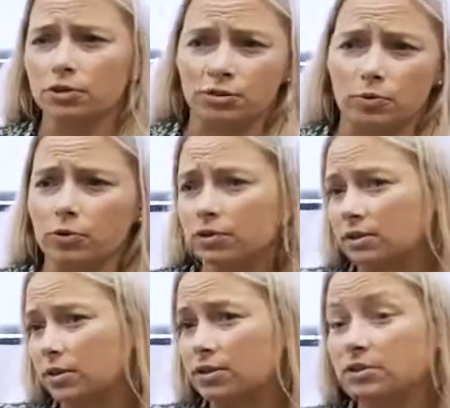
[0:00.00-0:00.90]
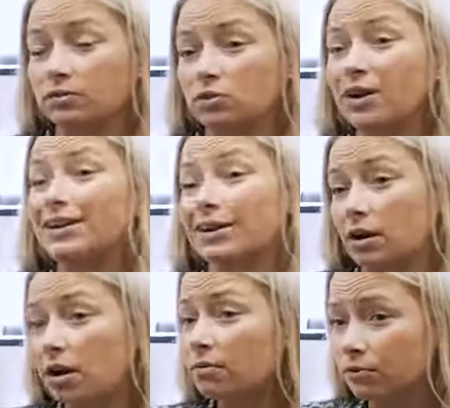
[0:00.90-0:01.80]
arch supports and all this stuff, trying to
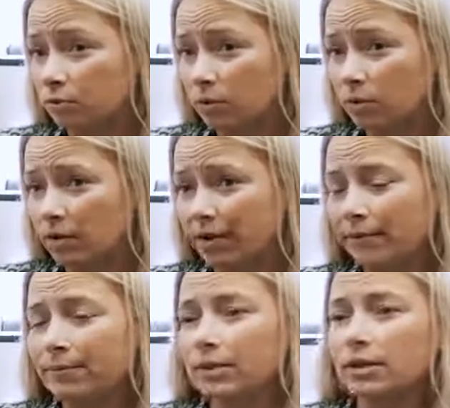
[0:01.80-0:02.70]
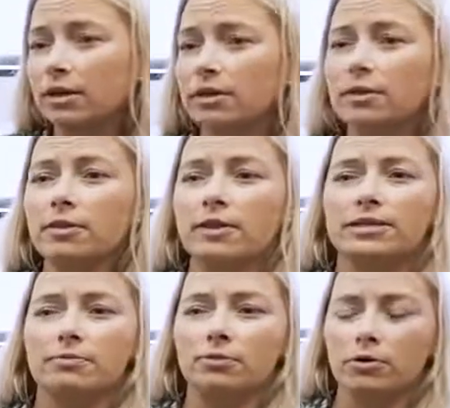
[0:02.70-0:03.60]
get comfortable. Absolutely. And I think that
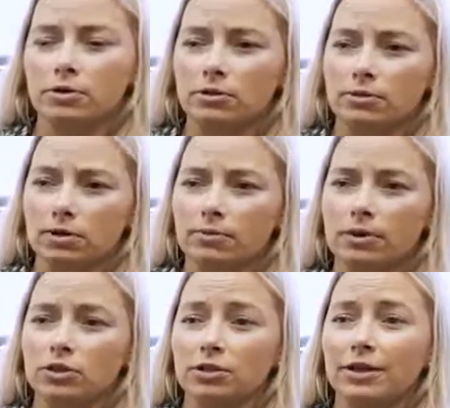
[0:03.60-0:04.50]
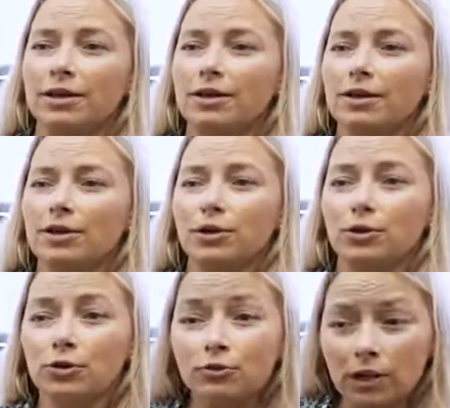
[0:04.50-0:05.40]
that's important too, that you mentioned, like,
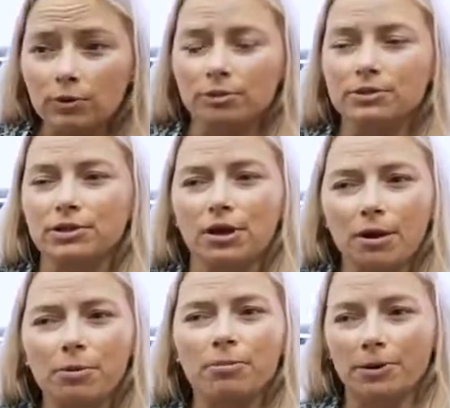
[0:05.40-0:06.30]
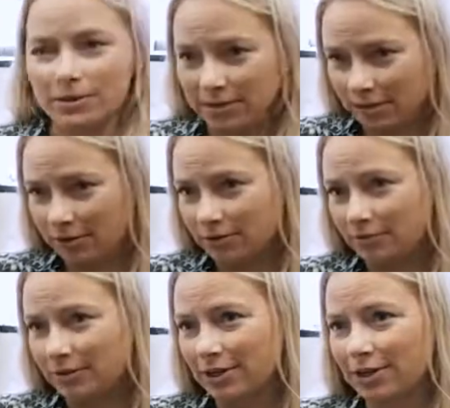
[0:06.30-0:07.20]
your follow-up was a couple months later.
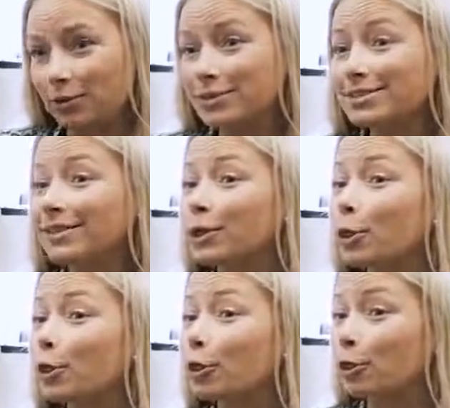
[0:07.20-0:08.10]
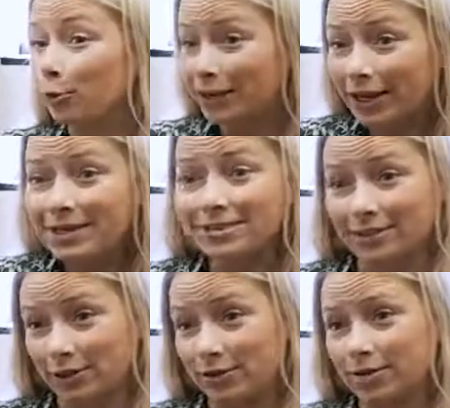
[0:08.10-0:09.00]
Like, it wasn't like 3 days
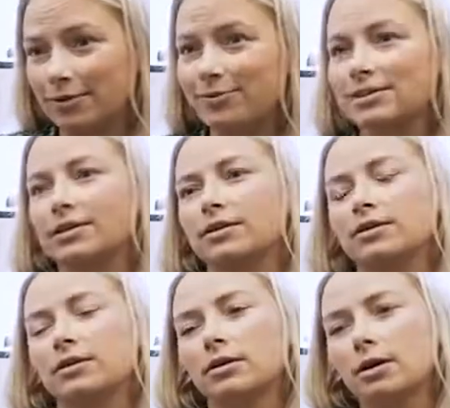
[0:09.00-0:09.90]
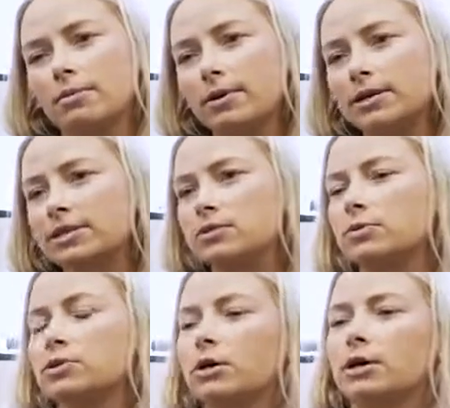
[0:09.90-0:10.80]
later. It was like a couple months, because
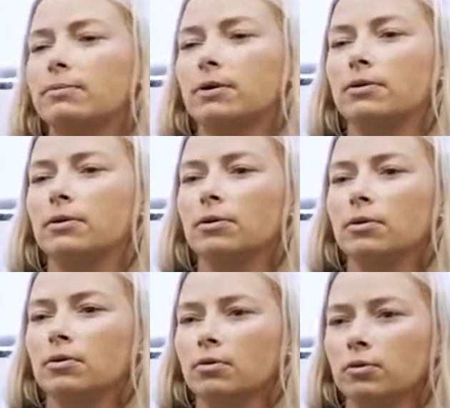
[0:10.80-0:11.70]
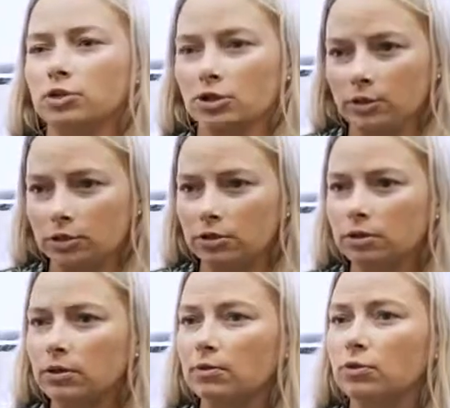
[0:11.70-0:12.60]
we're talking about regeneration.
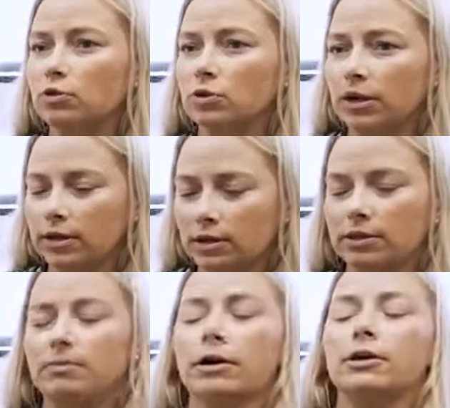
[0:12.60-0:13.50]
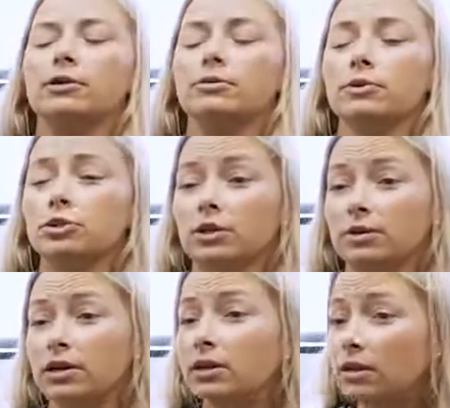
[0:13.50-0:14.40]
Like, we're trying to get the body to
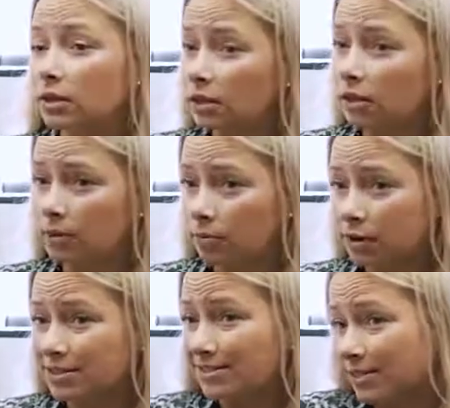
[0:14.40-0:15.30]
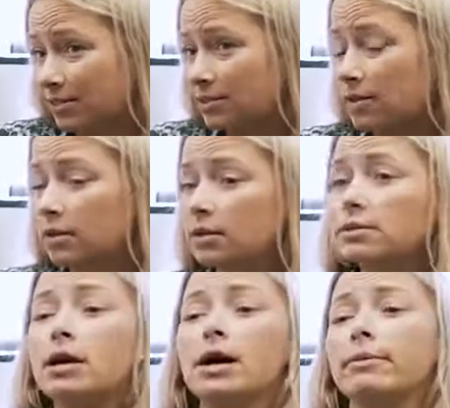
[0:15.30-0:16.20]
regenerate, and the healing process takes
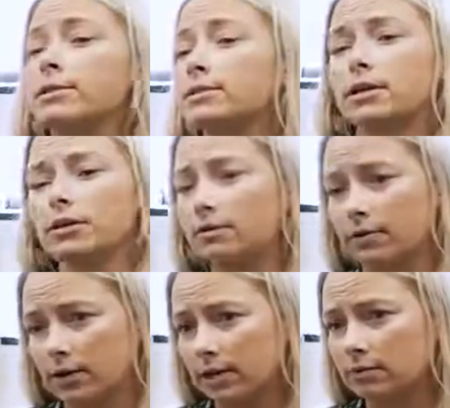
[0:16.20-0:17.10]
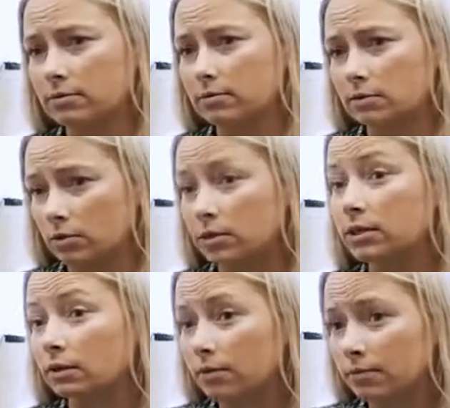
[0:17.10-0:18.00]
time. It's not an overnight sort of deal.